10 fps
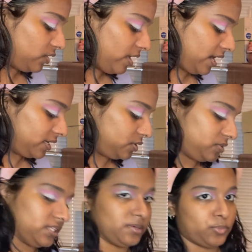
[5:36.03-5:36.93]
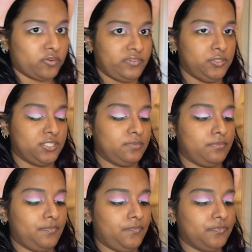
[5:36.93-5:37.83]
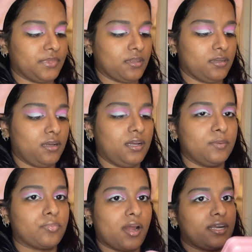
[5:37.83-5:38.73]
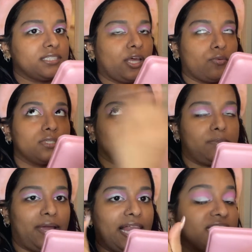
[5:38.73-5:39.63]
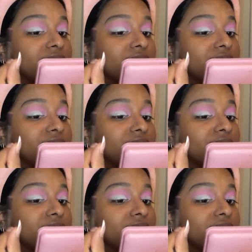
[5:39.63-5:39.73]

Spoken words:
eye using the Profusion products that was in my last